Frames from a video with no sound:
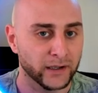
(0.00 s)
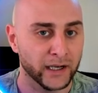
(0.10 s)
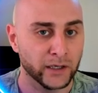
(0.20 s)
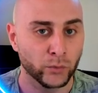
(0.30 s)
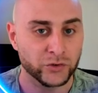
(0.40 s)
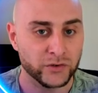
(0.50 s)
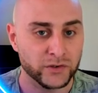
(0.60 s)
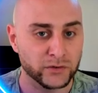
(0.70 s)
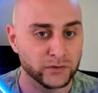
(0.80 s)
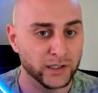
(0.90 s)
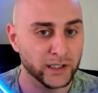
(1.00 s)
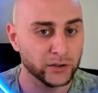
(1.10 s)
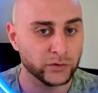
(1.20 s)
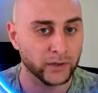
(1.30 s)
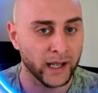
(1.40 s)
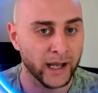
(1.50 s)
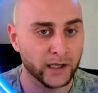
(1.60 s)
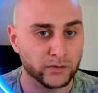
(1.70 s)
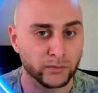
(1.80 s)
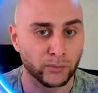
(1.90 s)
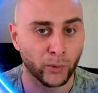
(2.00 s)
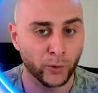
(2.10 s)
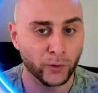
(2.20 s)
and it will just continue to add more